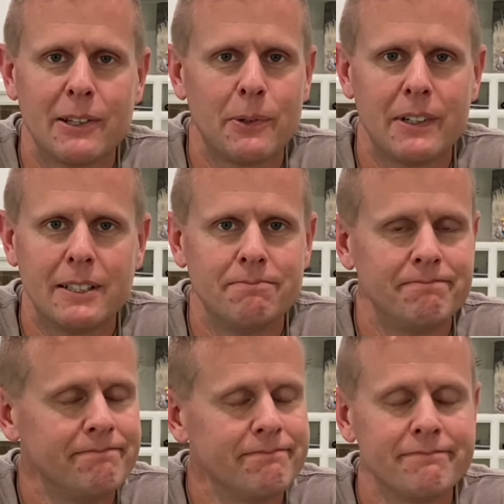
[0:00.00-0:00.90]
the one.
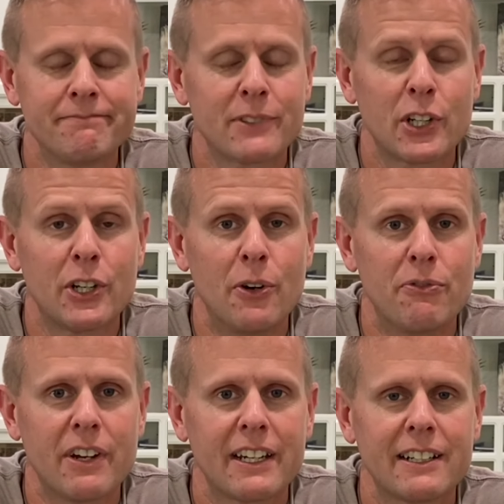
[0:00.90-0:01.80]
Go
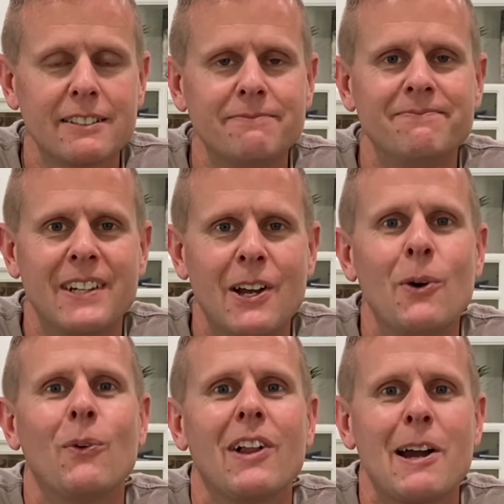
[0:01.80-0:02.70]
figure.
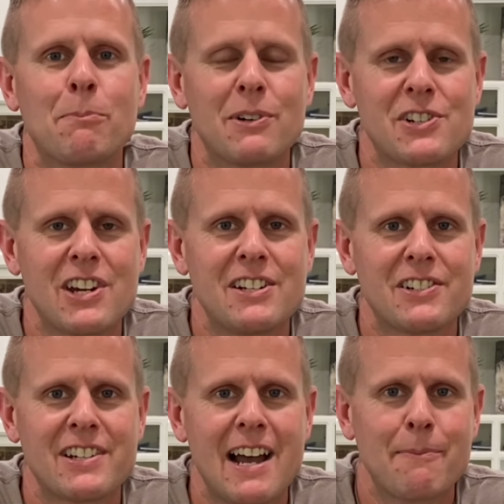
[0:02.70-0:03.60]
Well, I appreciate
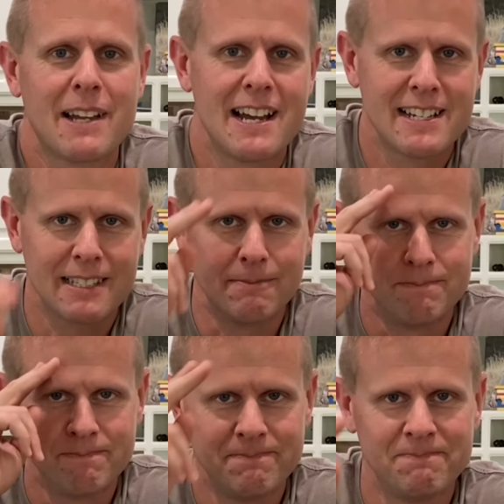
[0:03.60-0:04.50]
your time, guys, and
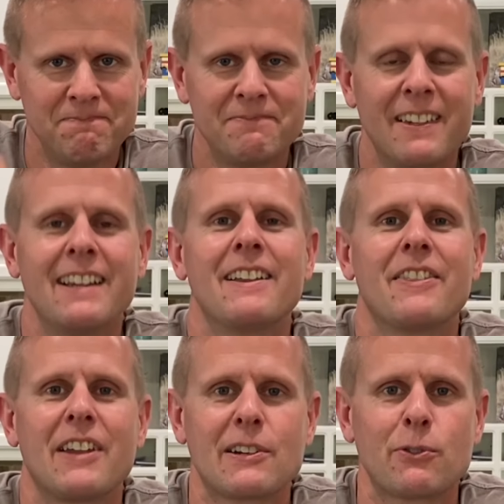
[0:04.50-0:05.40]

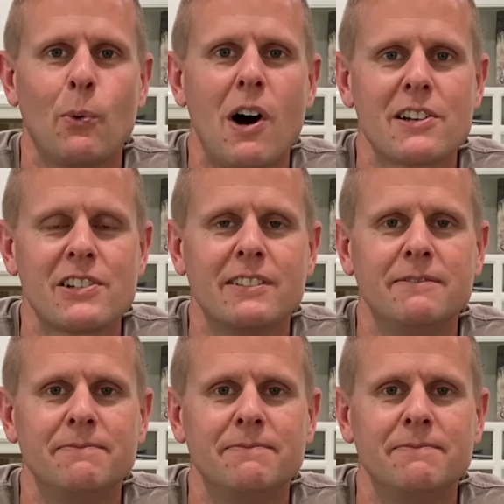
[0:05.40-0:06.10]
thanks for watching.